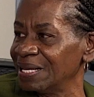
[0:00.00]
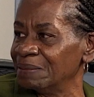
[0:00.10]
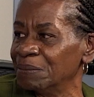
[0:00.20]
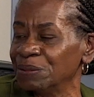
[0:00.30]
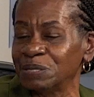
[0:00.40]

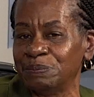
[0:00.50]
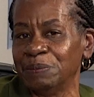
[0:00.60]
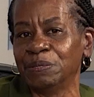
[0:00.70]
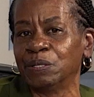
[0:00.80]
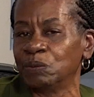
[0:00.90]
And most
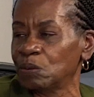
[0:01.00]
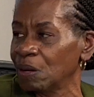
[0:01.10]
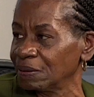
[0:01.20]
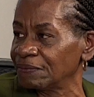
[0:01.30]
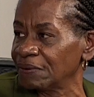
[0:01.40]
people don't
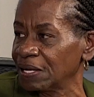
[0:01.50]
qualify.